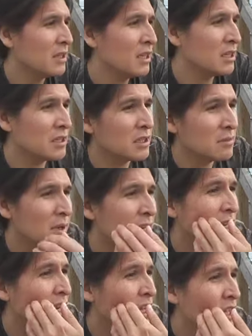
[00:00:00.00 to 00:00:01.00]
and this
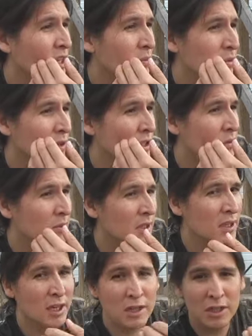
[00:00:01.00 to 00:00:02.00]
Mayan guy like approached me
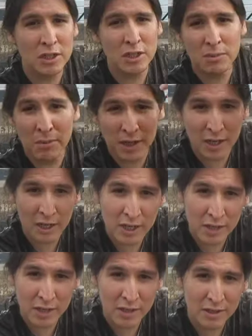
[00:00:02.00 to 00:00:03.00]
and kind of like shook my hand
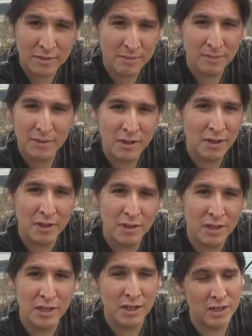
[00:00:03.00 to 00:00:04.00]
and all
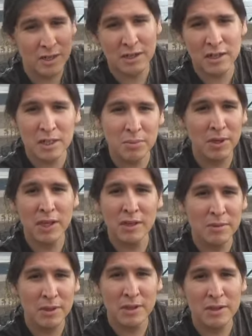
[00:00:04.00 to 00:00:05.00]
that and
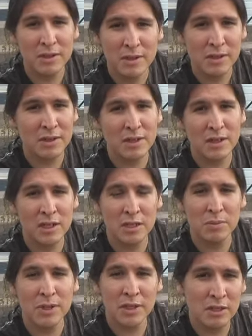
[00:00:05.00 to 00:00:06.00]
explained
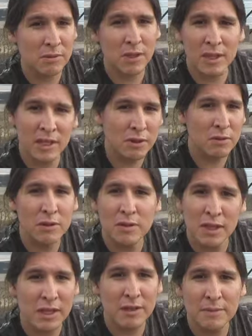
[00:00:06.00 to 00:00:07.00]
to me like he was
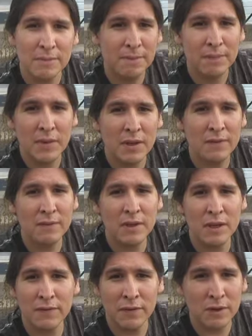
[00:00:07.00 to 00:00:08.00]
like
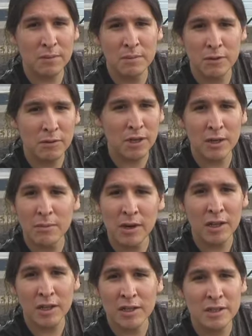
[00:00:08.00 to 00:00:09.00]
from
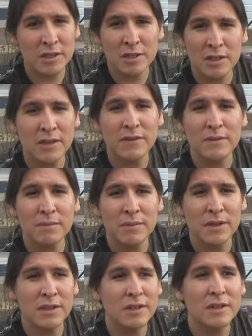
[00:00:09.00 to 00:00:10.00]
Guatemala and stuff.
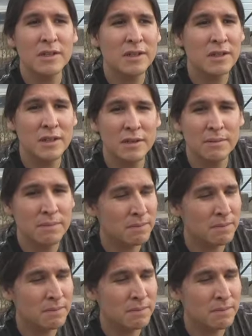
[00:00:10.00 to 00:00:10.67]
But yeah,